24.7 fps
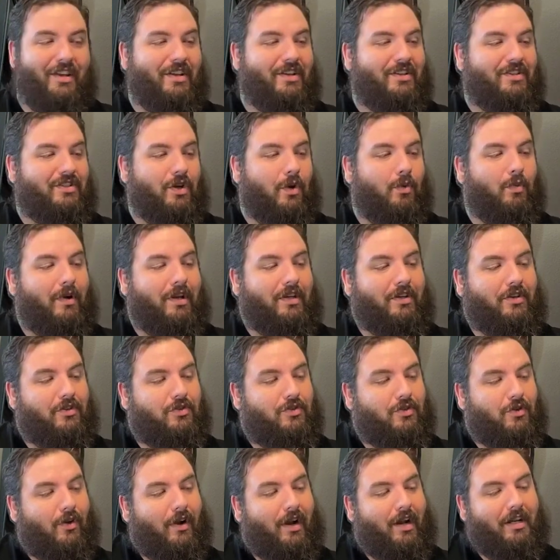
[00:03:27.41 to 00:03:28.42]
So when you're
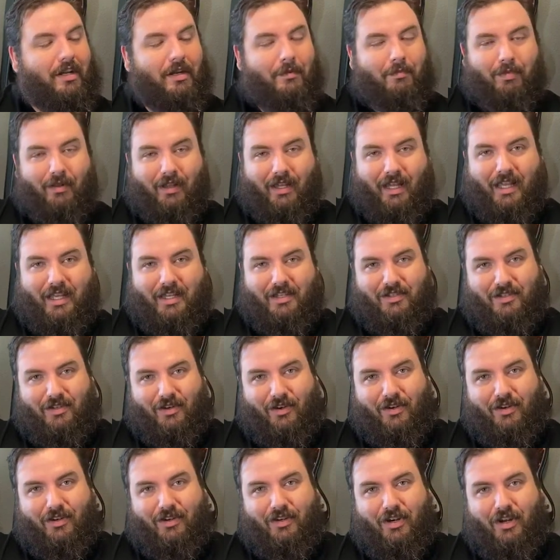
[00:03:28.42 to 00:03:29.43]
trying to play
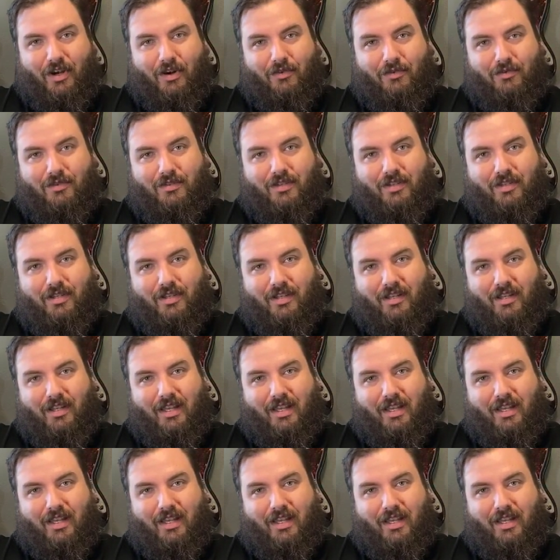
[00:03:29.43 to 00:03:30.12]
certain notes,